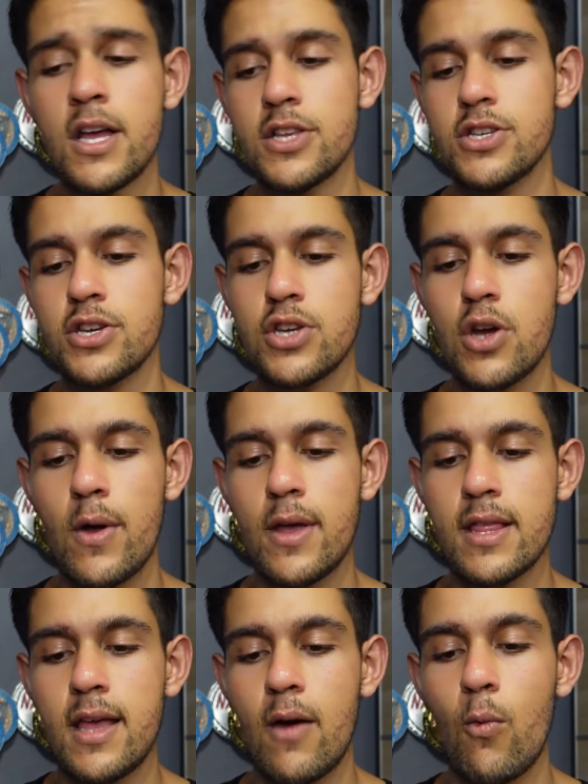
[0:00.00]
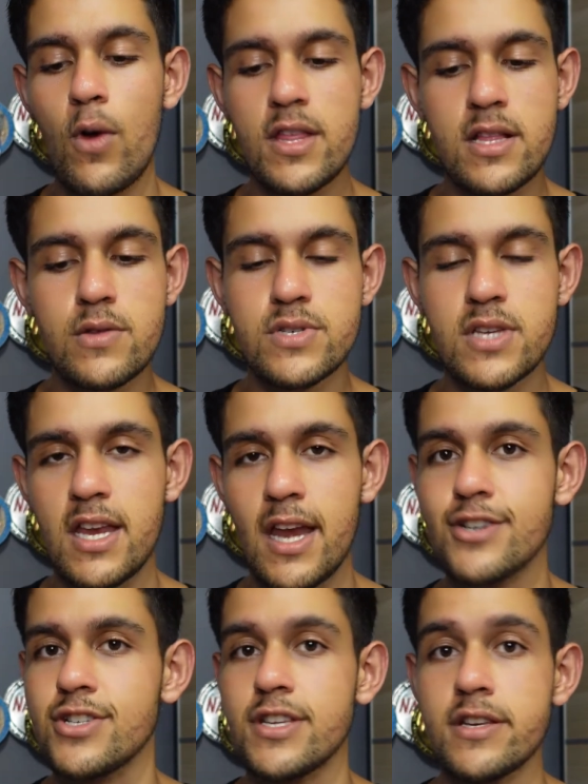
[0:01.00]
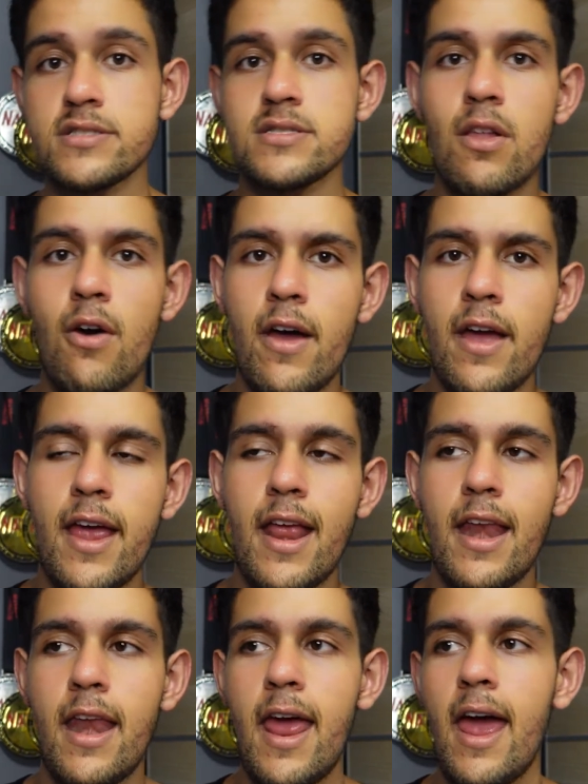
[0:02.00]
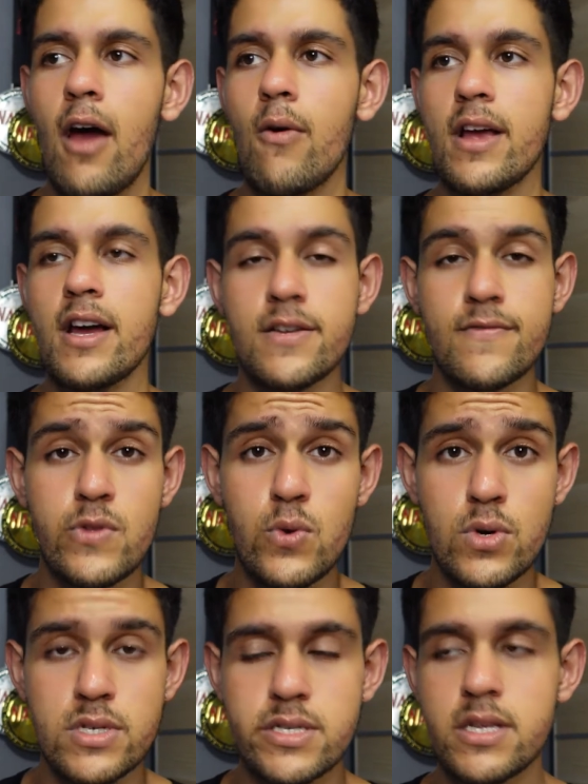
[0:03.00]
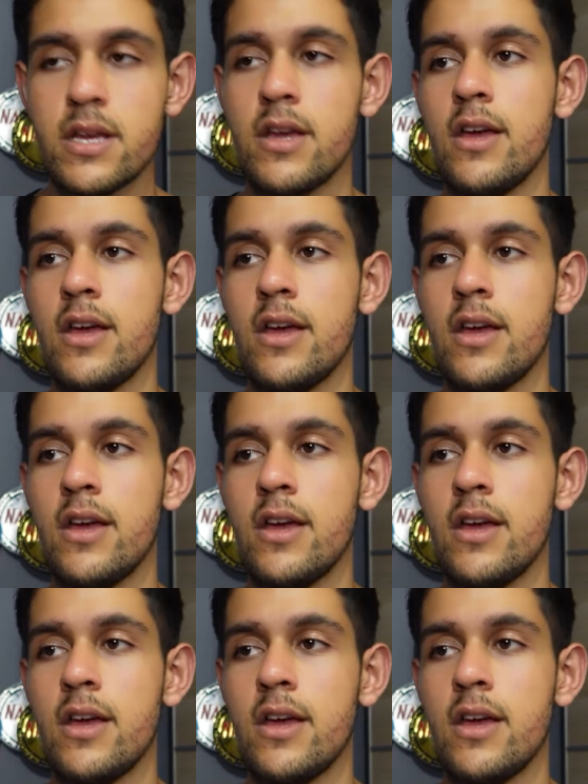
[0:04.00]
just showing that where that loose skin actually does lie and how it kind of looks.